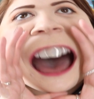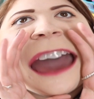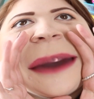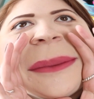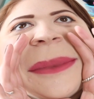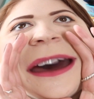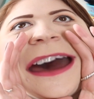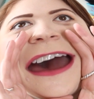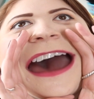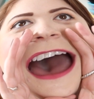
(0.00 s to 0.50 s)

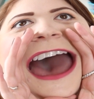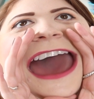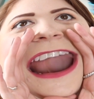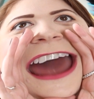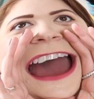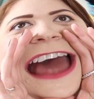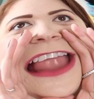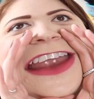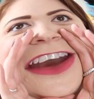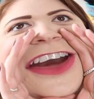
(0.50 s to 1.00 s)
I'm an
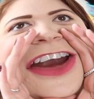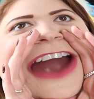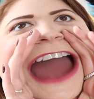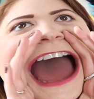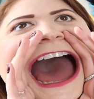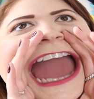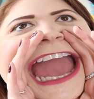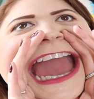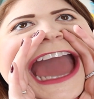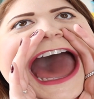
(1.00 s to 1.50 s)
islander.
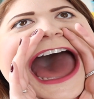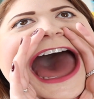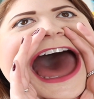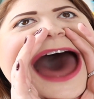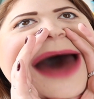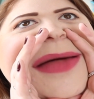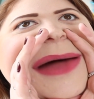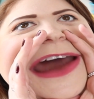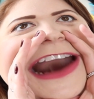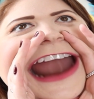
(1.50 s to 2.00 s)
I
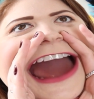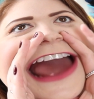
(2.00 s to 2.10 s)
am an